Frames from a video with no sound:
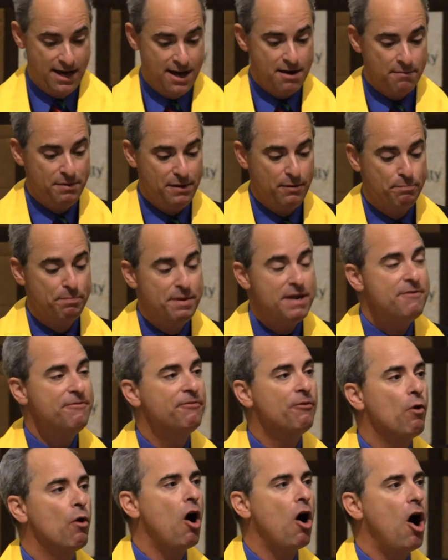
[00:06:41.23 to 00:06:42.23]
Be-
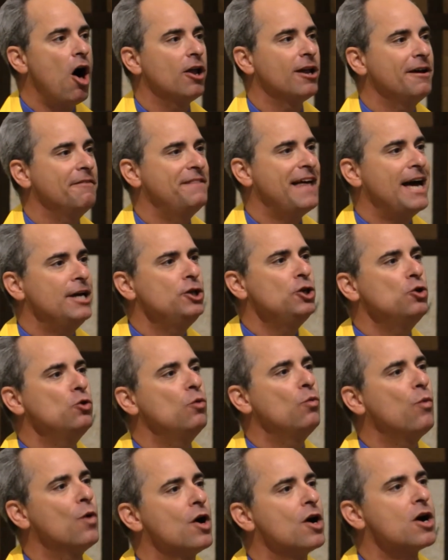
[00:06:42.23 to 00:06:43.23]
before all of that, you
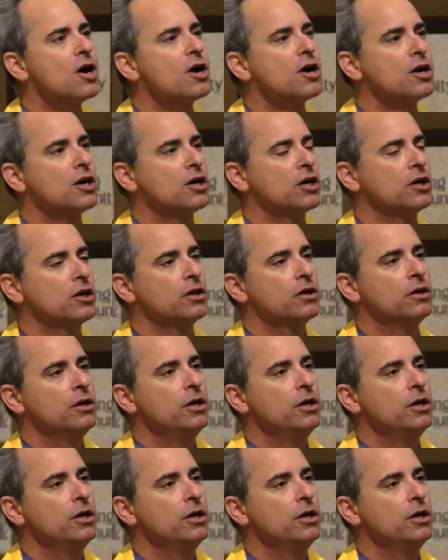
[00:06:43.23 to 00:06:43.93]
were.